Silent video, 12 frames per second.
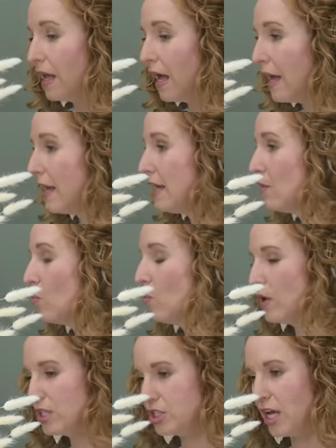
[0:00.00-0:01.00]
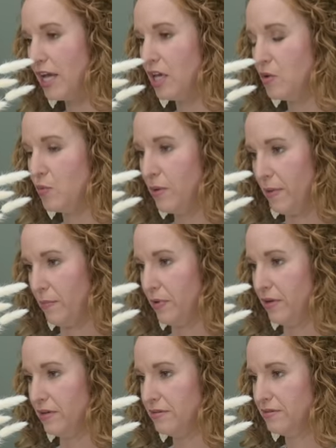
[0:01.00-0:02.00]
I wish I could
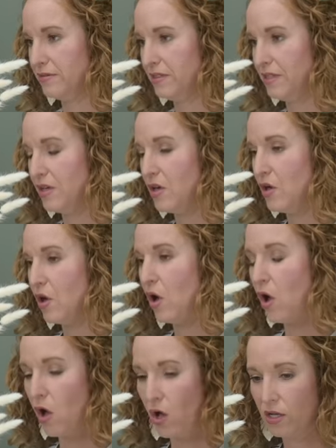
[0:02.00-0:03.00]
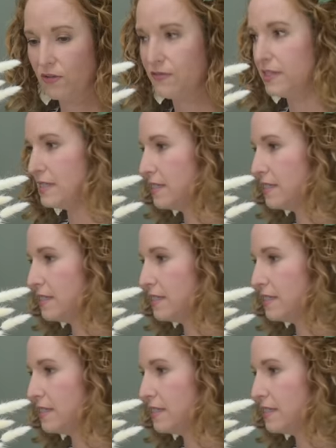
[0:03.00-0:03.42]
remember all of the